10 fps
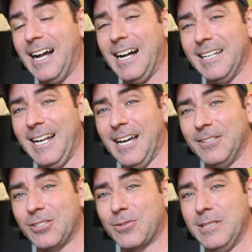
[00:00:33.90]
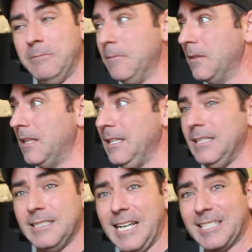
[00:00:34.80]
on how to stream
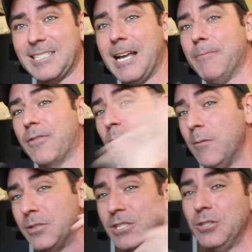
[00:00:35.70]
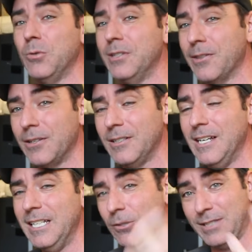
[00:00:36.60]
the desktop from one machine to another
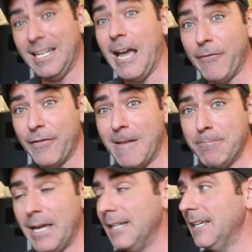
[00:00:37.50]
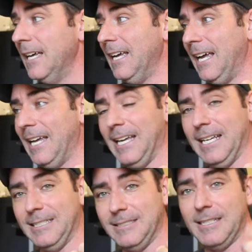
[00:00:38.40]
using FFmpeg
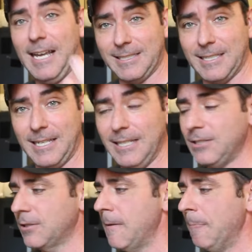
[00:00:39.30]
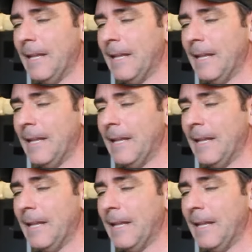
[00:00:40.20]
and SSH.